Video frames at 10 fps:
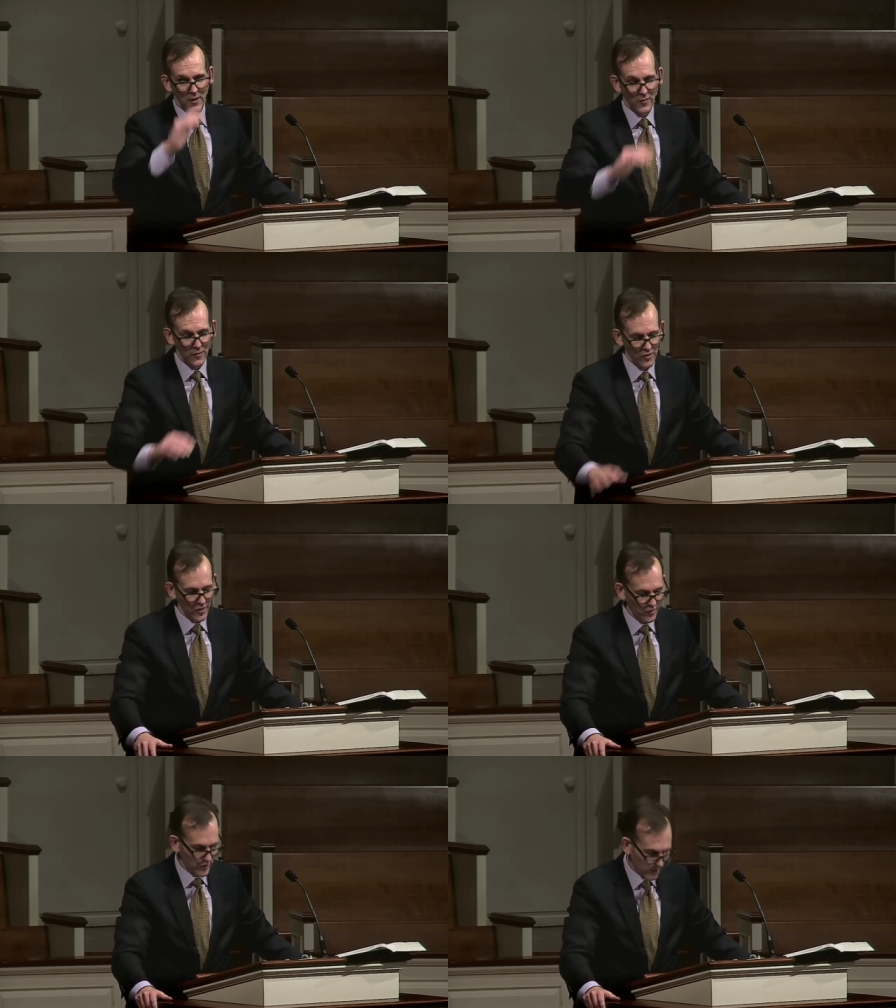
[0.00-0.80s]
offers
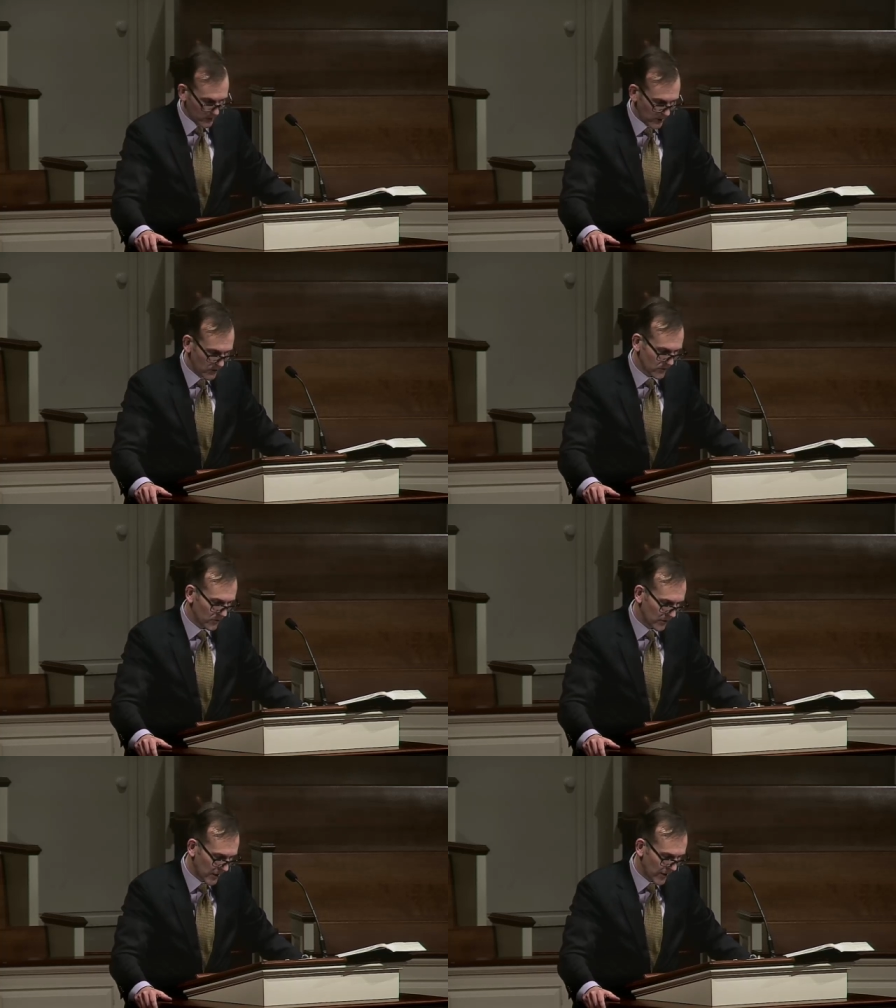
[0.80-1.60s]
us
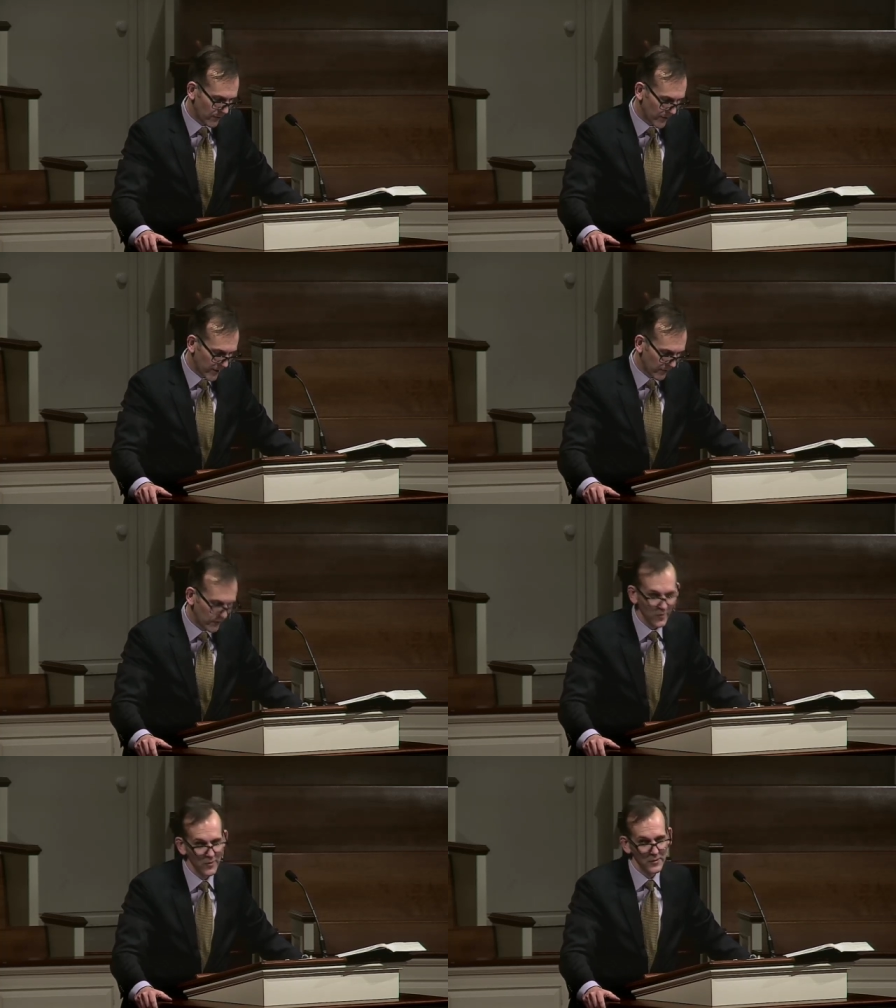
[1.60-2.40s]
eternal life,
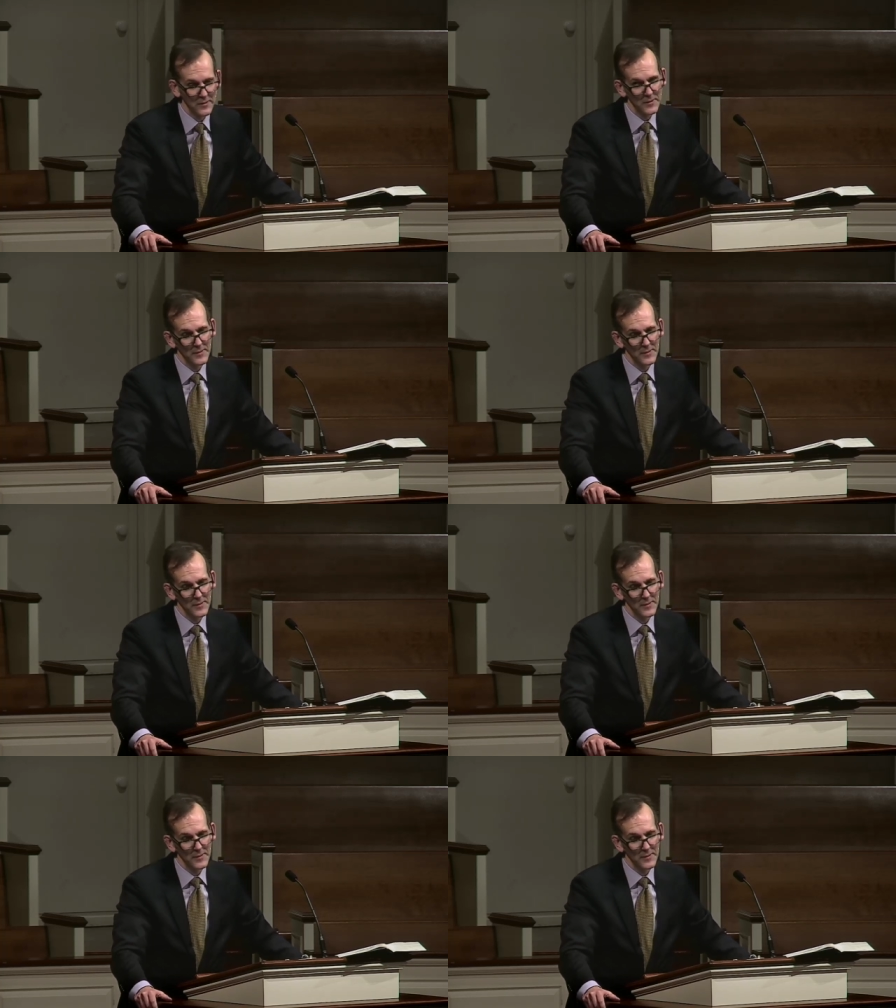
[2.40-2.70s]
therefore.